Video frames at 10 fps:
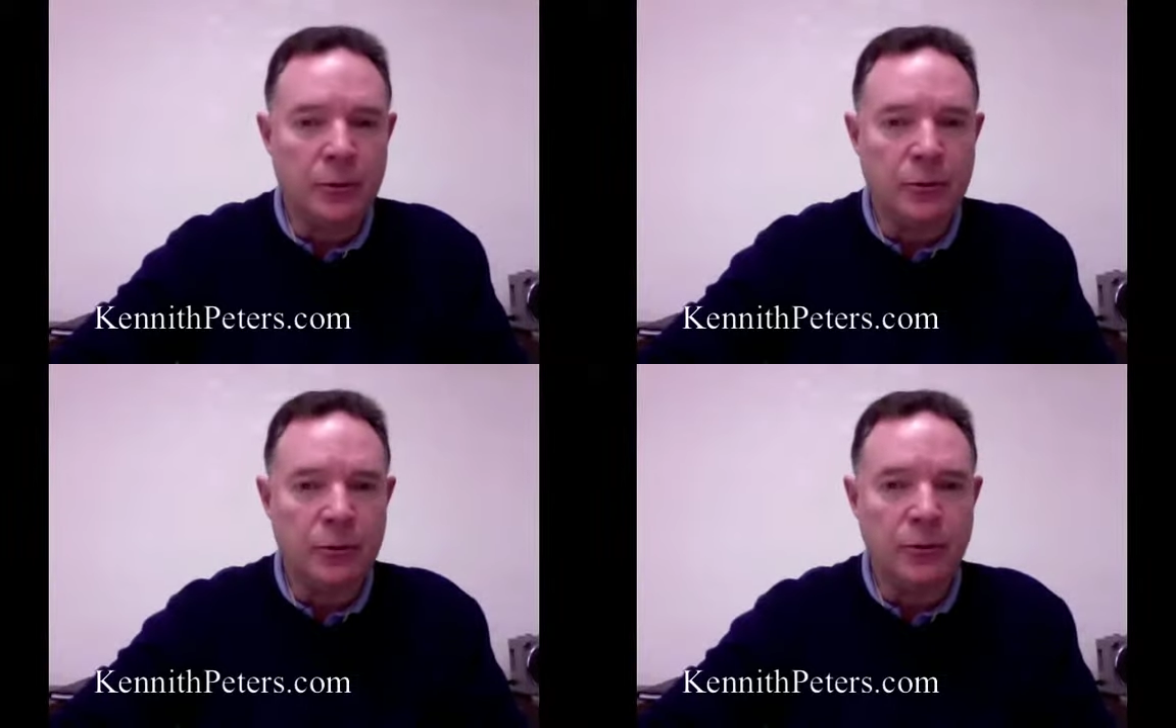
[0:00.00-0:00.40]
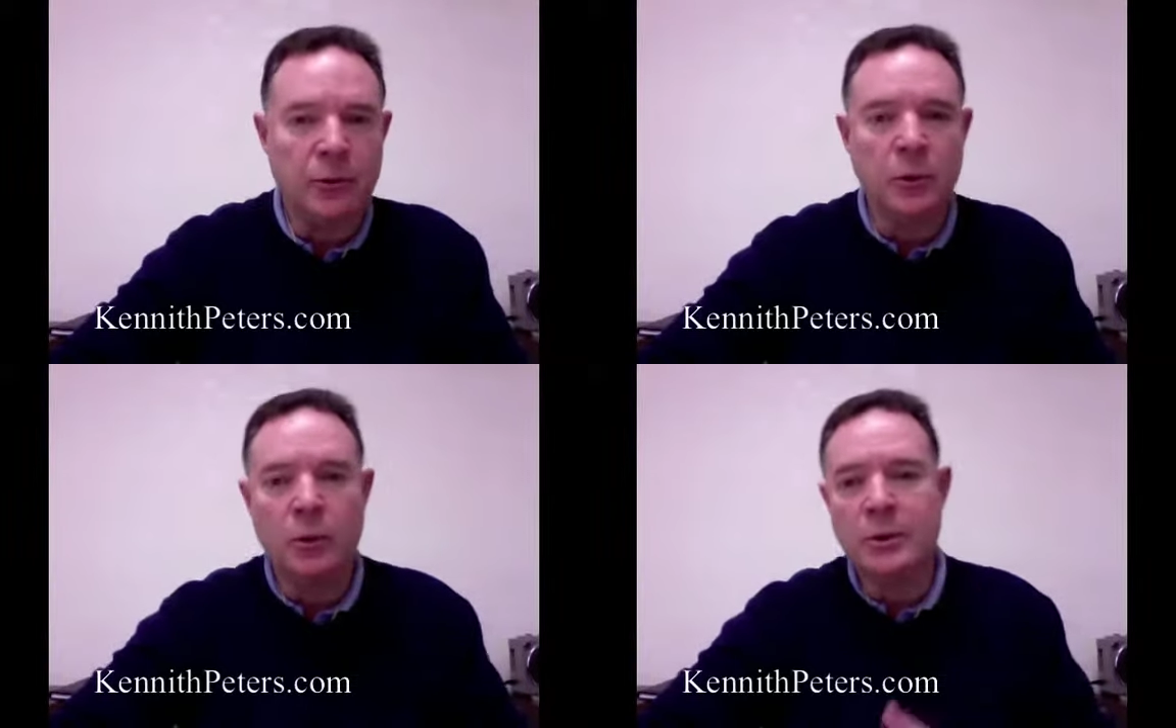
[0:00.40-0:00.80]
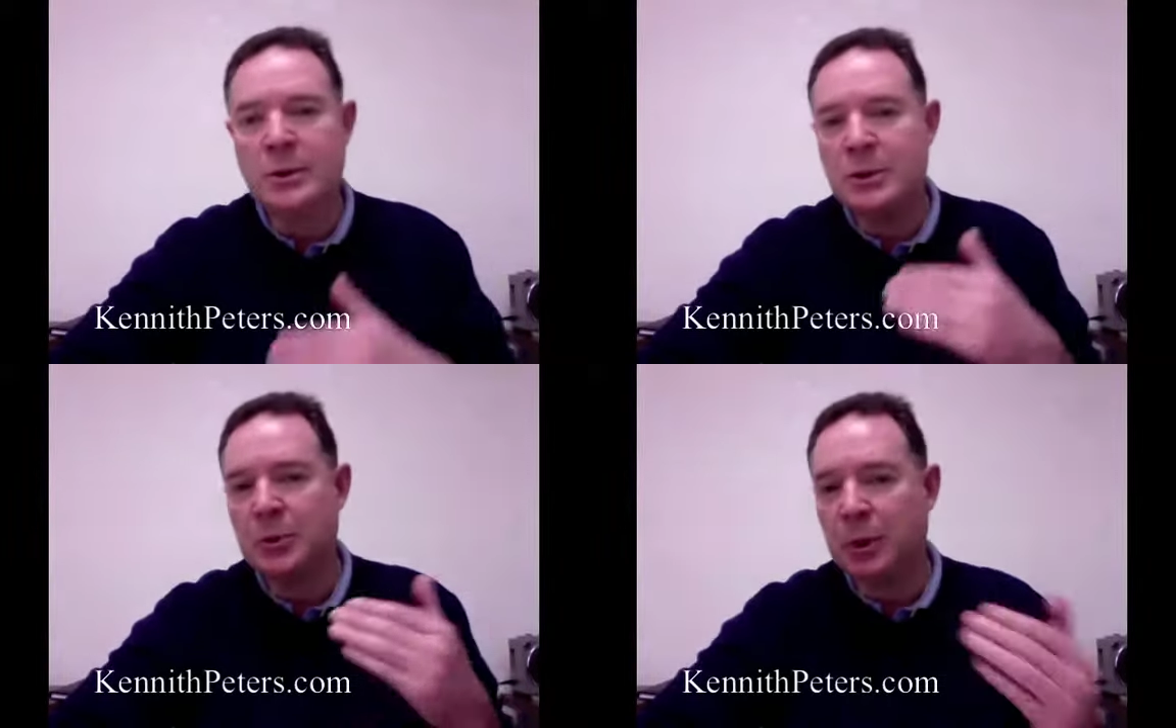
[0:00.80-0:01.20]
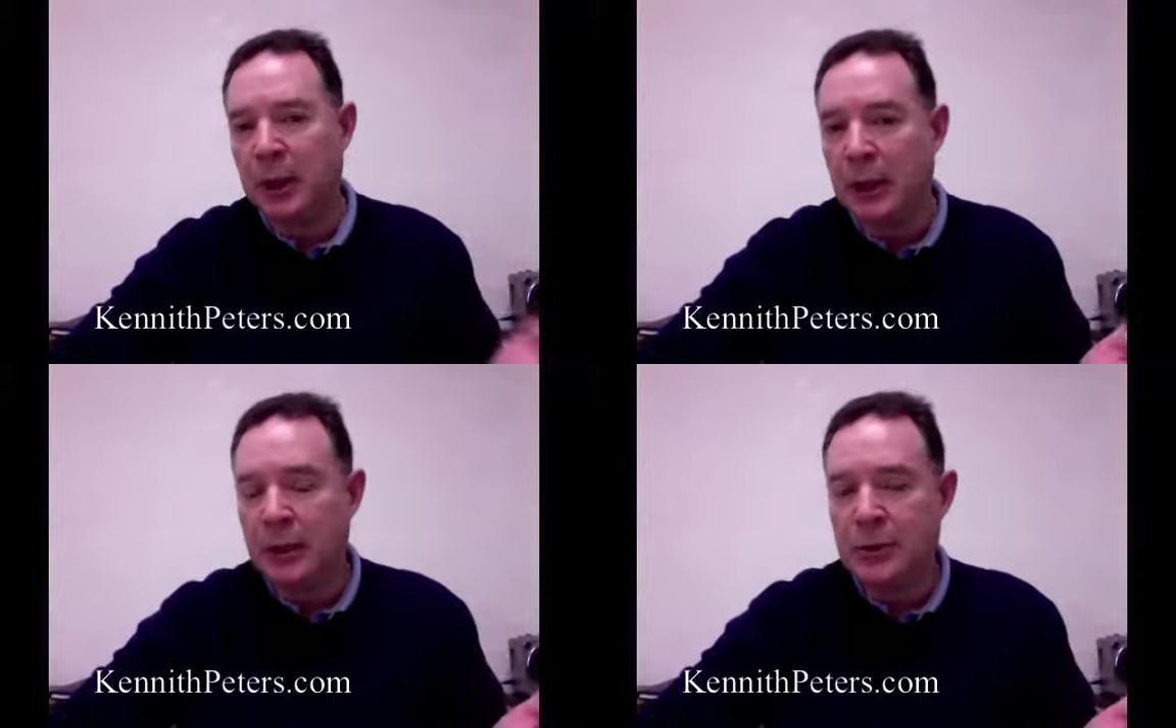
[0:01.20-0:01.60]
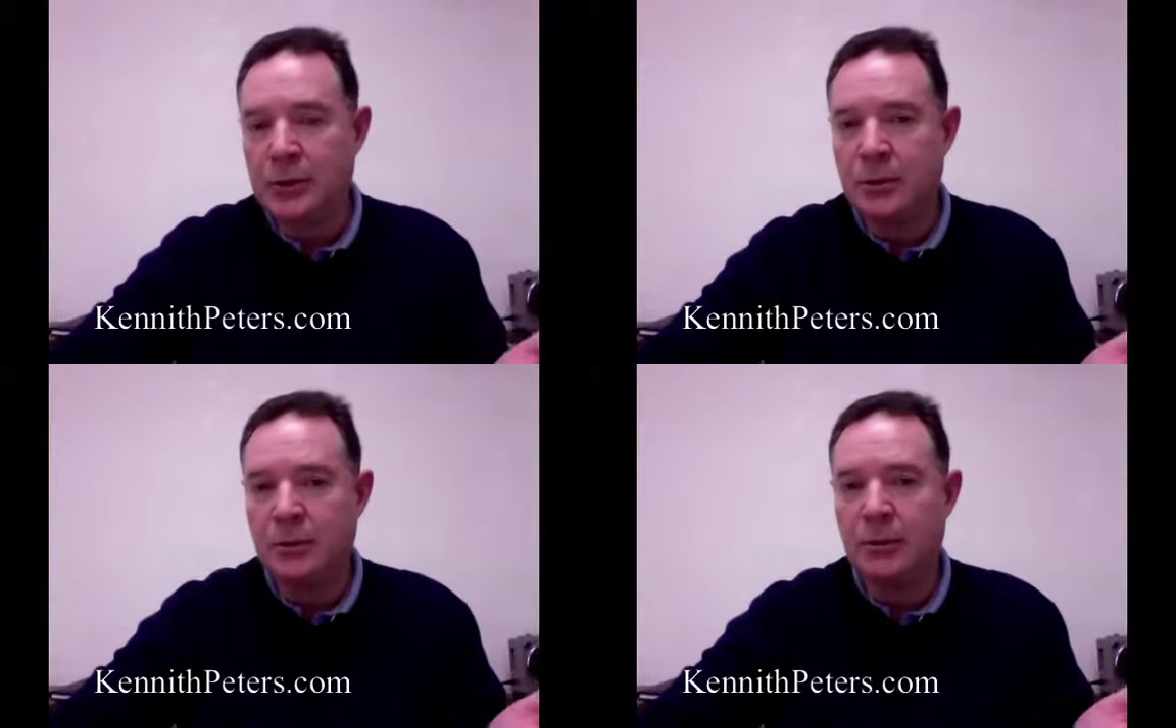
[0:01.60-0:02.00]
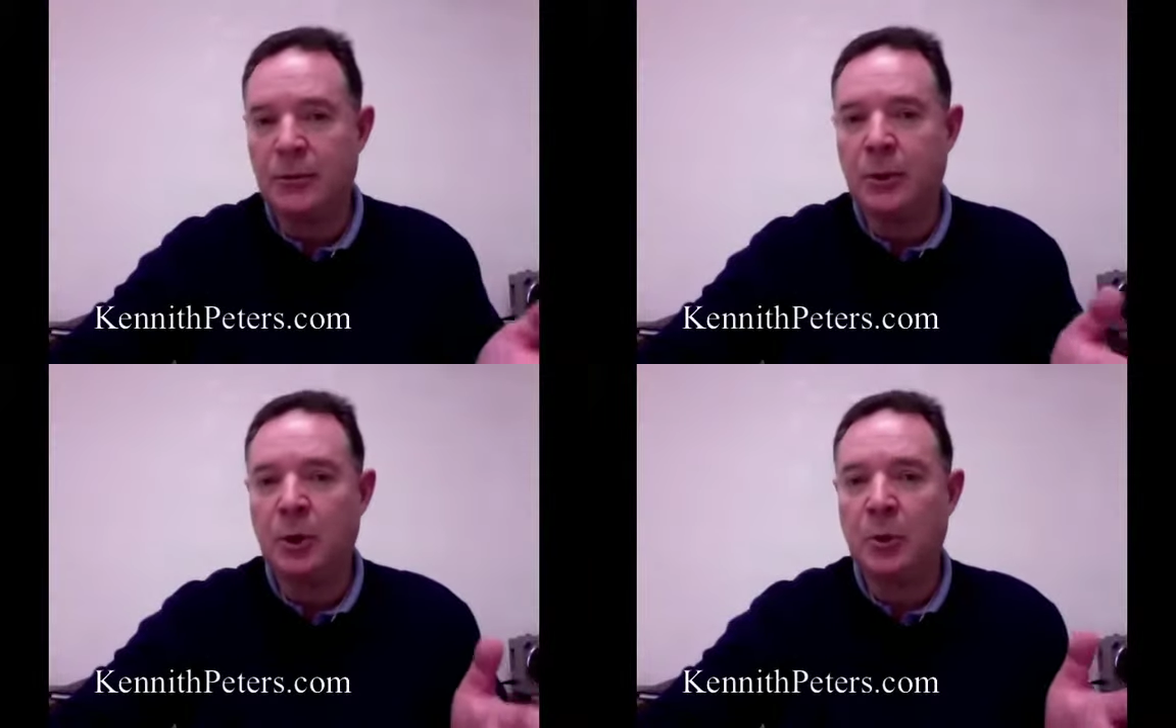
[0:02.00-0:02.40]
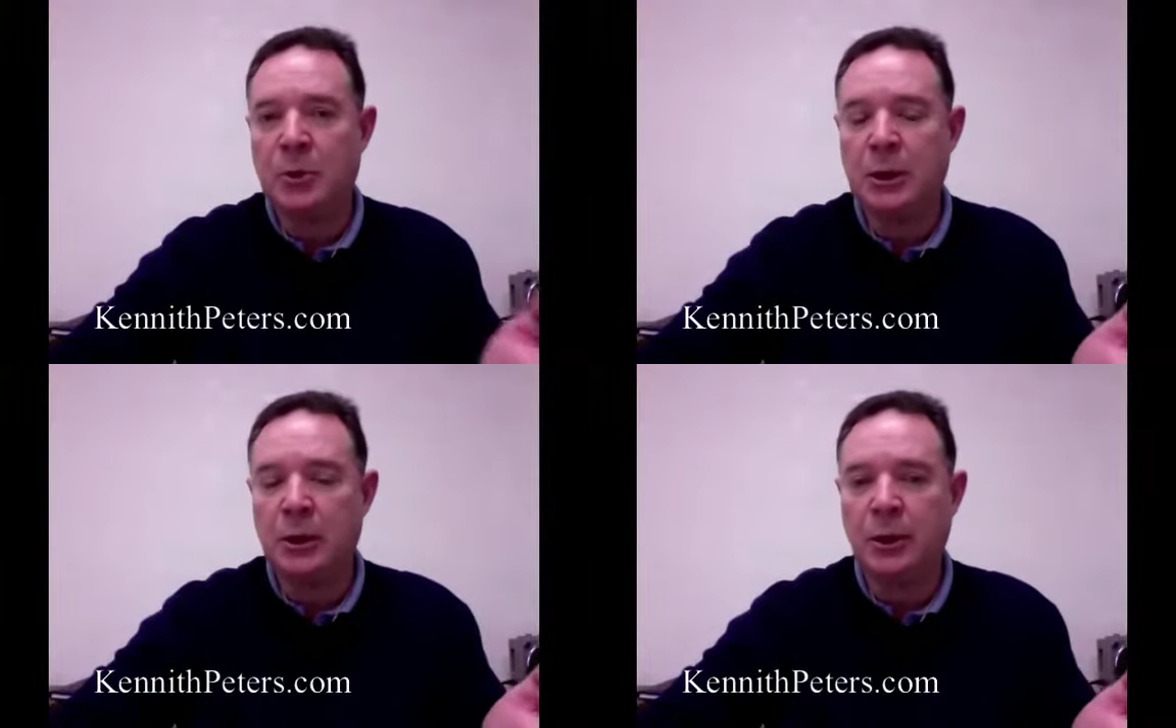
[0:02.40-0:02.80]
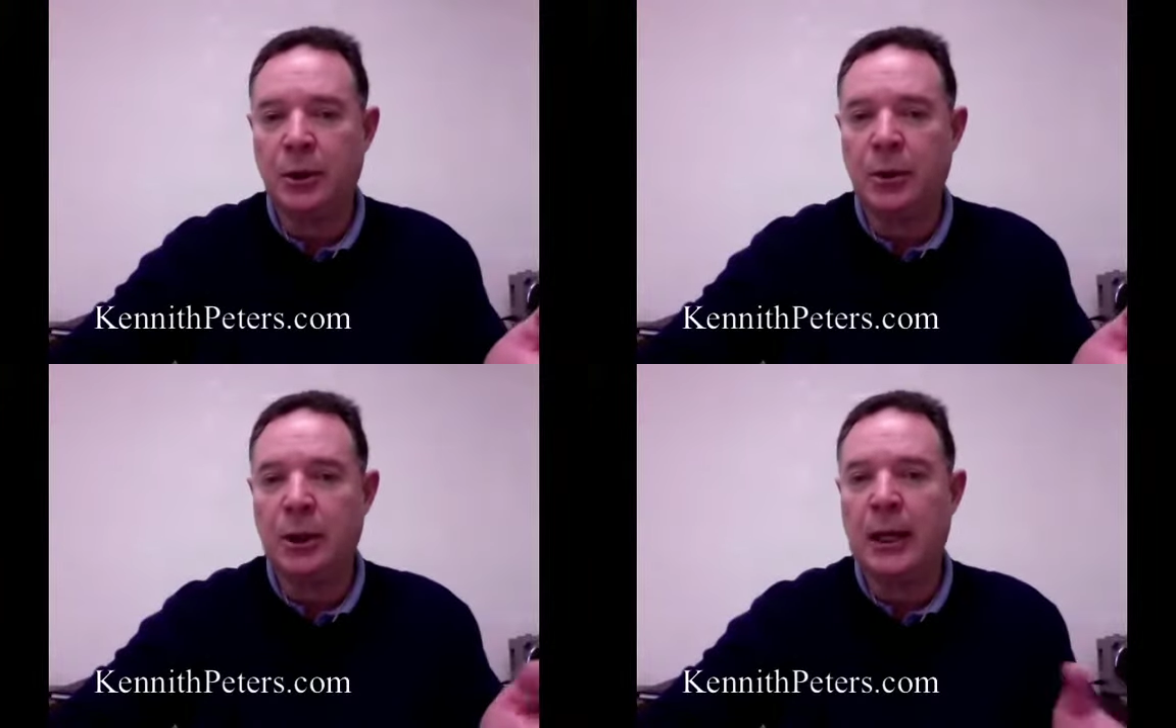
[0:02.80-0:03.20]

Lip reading: So if you were displaced from your particular unit,